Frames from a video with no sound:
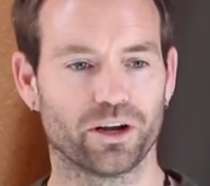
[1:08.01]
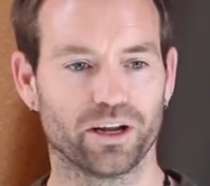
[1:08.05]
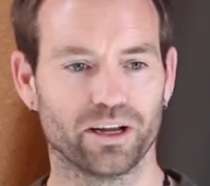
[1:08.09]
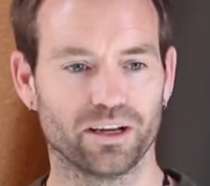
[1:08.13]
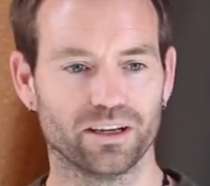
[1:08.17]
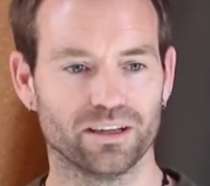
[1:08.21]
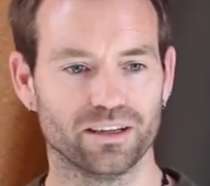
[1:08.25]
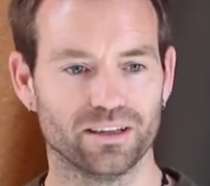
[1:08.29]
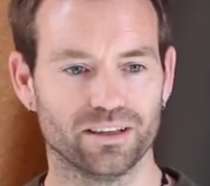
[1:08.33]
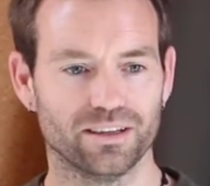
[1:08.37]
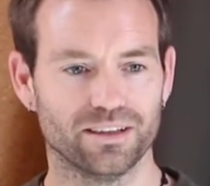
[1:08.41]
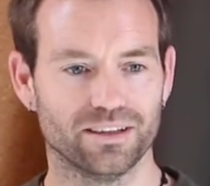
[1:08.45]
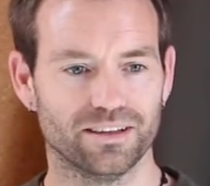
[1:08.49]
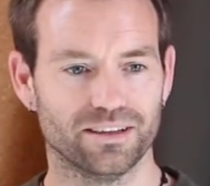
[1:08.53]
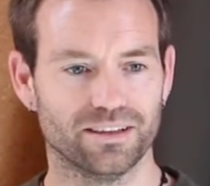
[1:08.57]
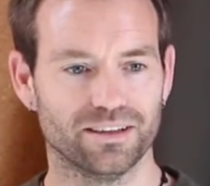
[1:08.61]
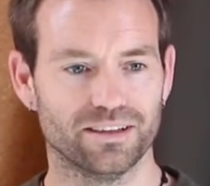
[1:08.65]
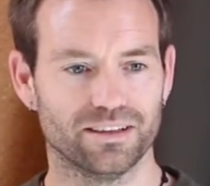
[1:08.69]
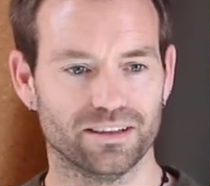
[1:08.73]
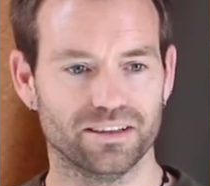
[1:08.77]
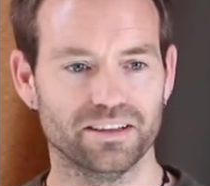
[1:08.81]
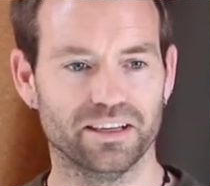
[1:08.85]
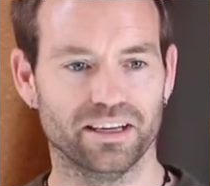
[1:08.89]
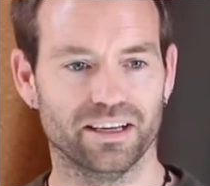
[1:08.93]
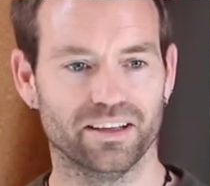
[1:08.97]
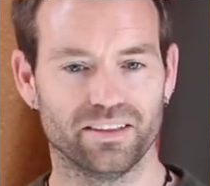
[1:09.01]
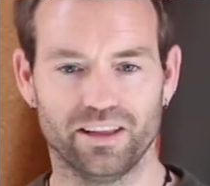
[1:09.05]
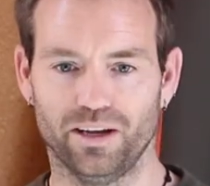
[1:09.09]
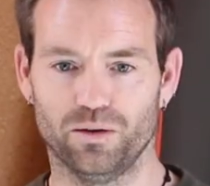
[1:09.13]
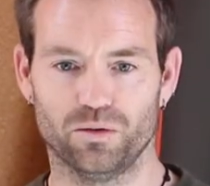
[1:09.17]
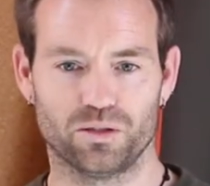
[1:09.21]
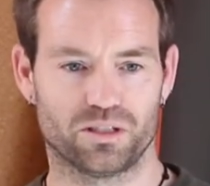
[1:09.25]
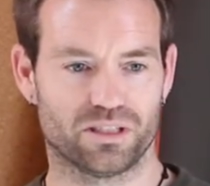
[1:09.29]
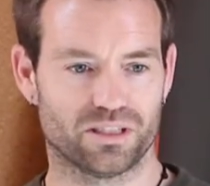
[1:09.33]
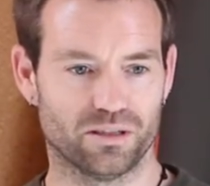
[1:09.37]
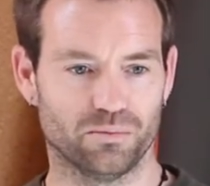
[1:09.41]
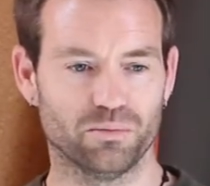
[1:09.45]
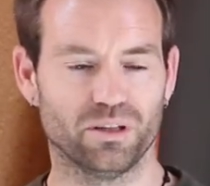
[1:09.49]
Mm. Yeah, that
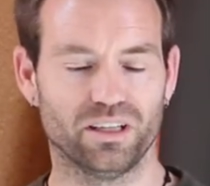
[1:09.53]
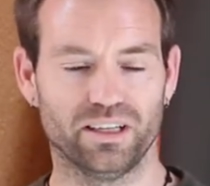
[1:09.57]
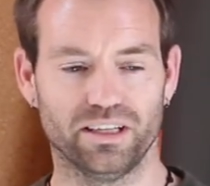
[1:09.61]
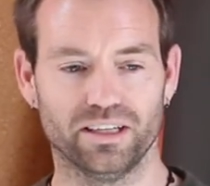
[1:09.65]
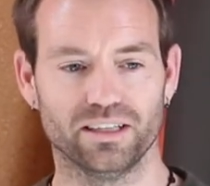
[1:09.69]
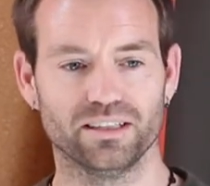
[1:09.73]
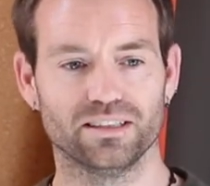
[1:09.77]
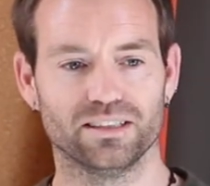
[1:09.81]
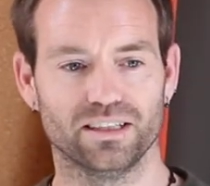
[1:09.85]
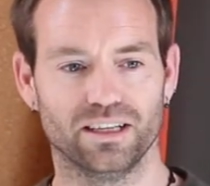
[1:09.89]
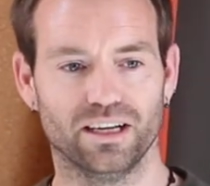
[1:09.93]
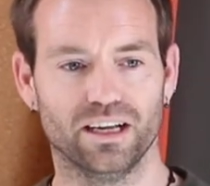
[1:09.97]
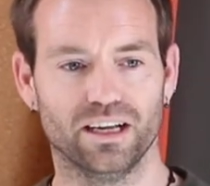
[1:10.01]
was simply it.